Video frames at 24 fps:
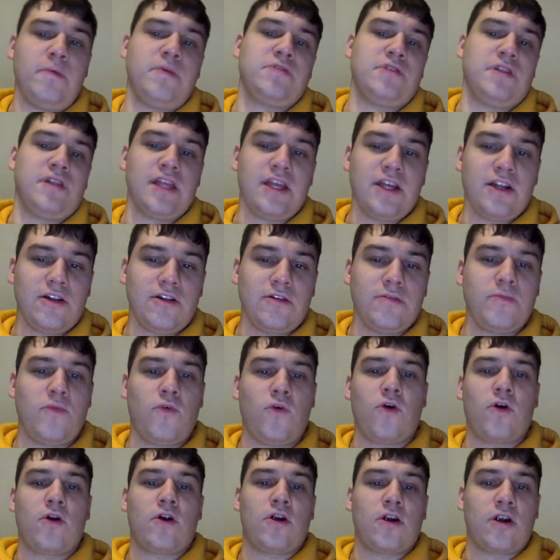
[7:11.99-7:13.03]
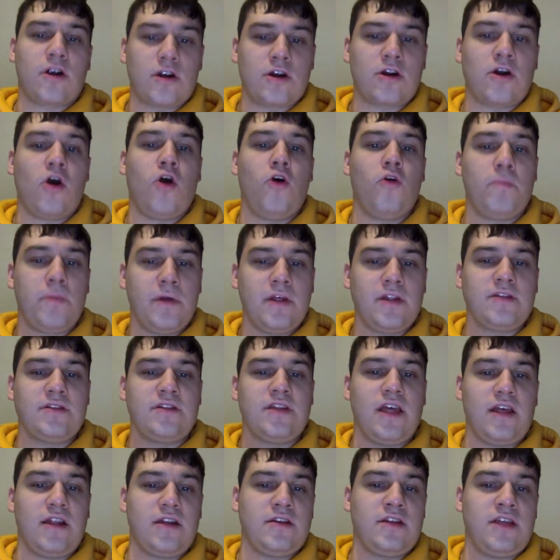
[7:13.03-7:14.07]
he's a little more open
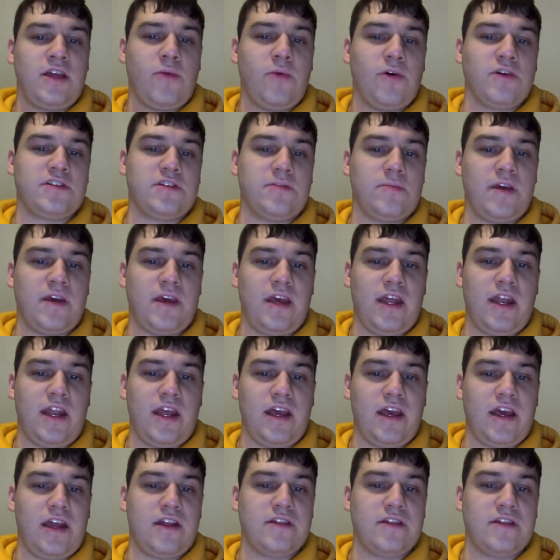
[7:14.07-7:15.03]
than he was at the beginning,